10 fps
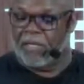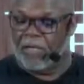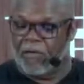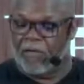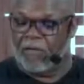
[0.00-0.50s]

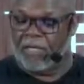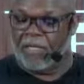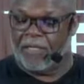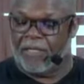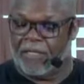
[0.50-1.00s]
on
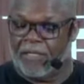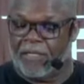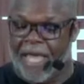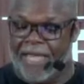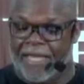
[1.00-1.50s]
a
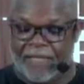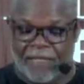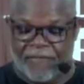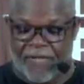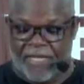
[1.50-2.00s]
little
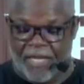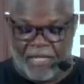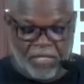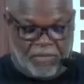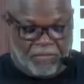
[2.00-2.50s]
hiatus
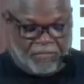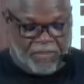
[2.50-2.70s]
vacation,